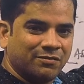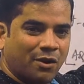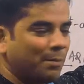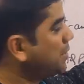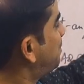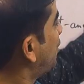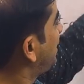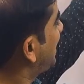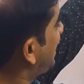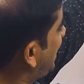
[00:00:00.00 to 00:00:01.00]
From the
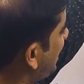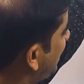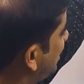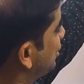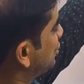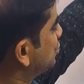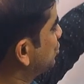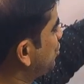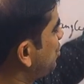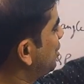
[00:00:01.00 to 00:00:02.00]
point A
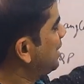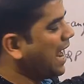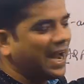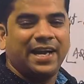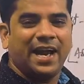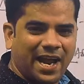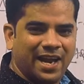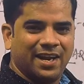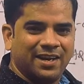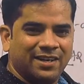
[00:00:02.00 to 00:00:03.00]
to line
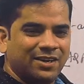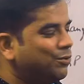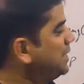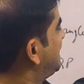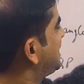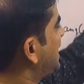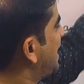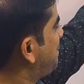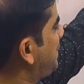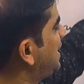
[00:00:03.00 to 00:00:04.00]
L, which is
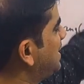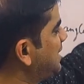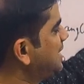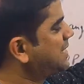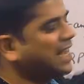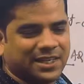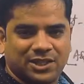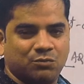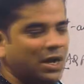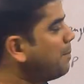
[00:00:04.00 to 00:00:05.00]
AP in this
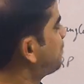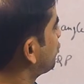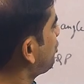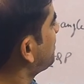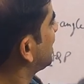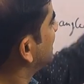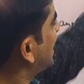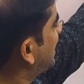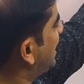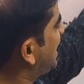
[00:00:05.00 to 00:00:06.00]
case. We have proved
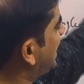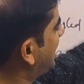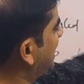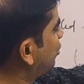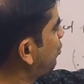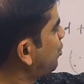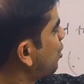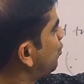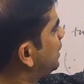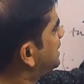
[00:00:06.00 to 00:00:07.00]
that AQ,
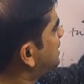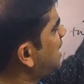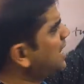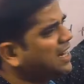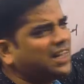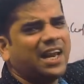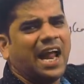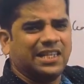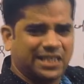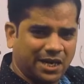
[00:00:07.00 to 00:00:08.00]
which is another
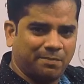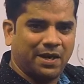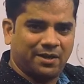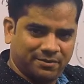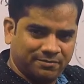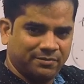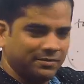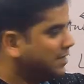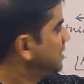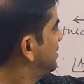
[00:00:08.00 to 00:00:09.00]
line segment,
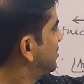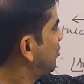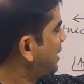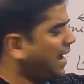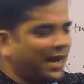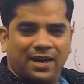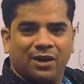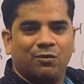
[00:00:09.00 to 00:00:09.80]
okay,